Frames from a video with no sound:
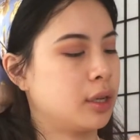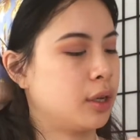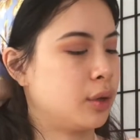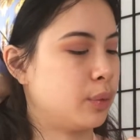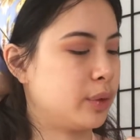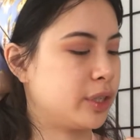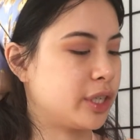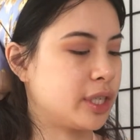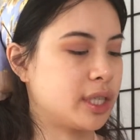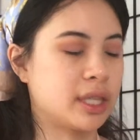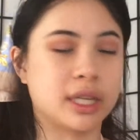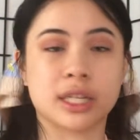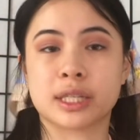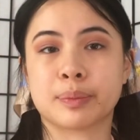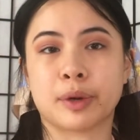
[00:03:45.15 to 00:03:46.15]
which is the
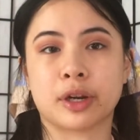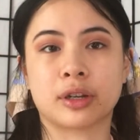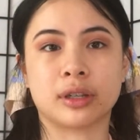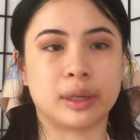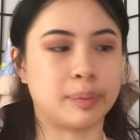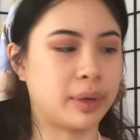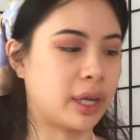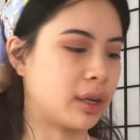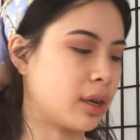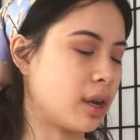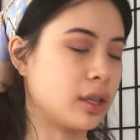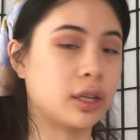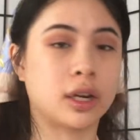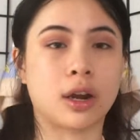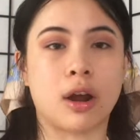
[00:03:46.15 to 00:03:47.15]
sparkly pink
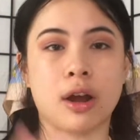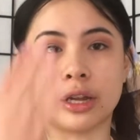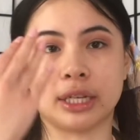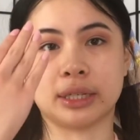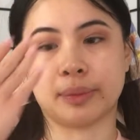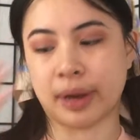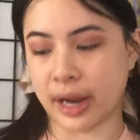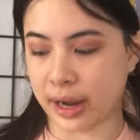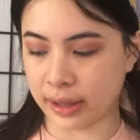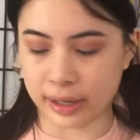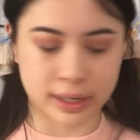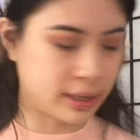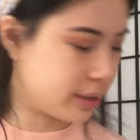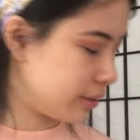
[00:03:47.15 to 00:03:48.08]
color, onto my eyelid.